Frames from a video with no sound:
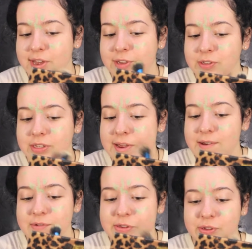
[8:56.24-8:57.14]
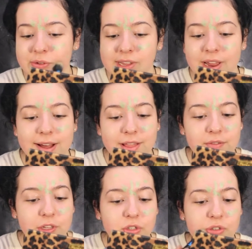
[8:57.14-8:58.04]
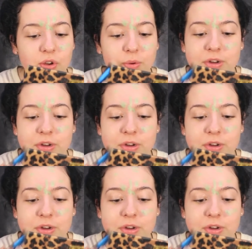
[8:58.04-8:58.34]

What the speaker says: I use it every single day. I love it so